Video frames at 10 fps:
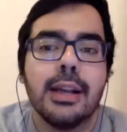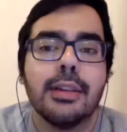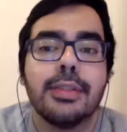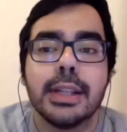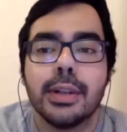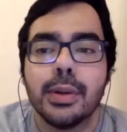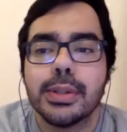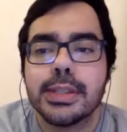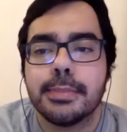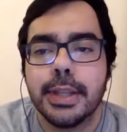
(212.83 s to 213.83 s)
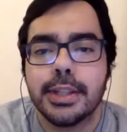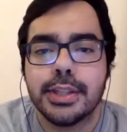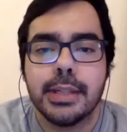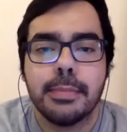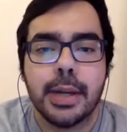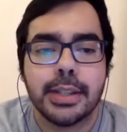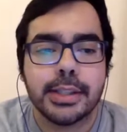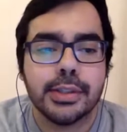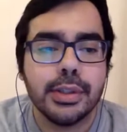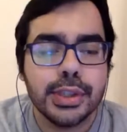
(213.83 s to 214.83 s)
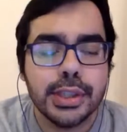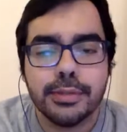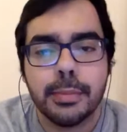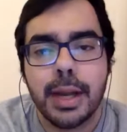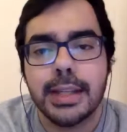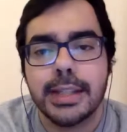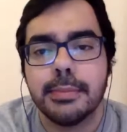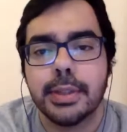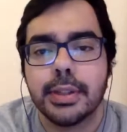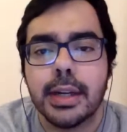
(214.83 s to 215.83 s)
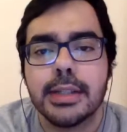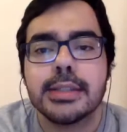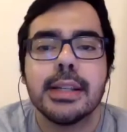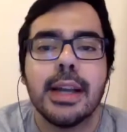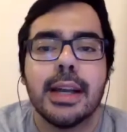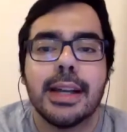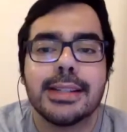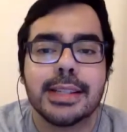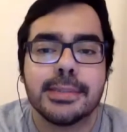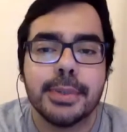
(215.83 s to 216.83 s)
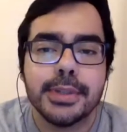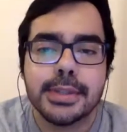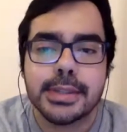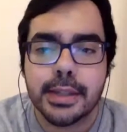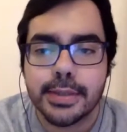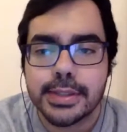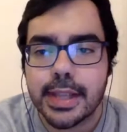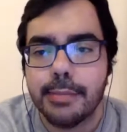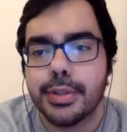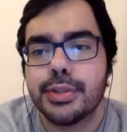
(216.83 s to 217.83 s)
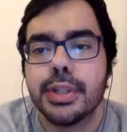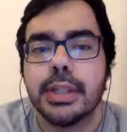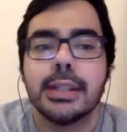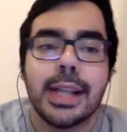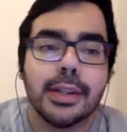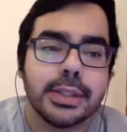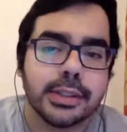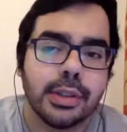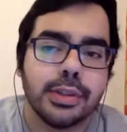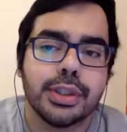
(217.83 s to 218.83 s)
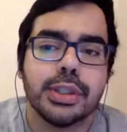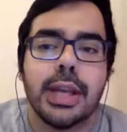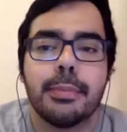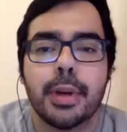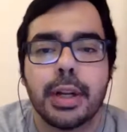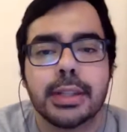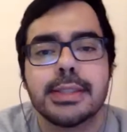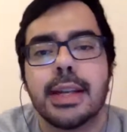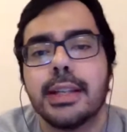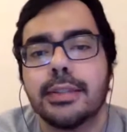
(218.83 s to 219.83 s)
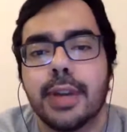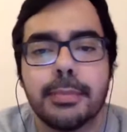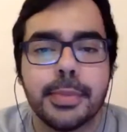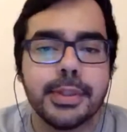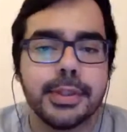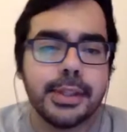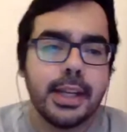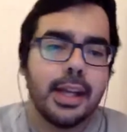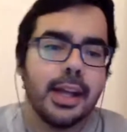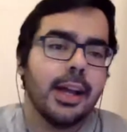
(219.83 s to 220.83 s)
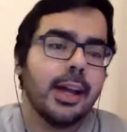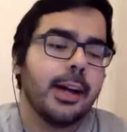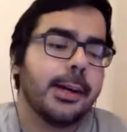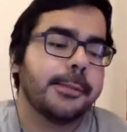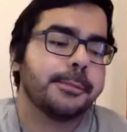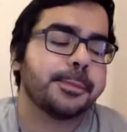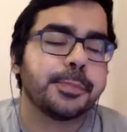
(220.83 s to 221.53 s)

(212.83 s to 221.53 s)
Fidal holds a PhD in biotechnology from IIT Madras and has experience in surface chemistry, nanotechnology, product design and development. And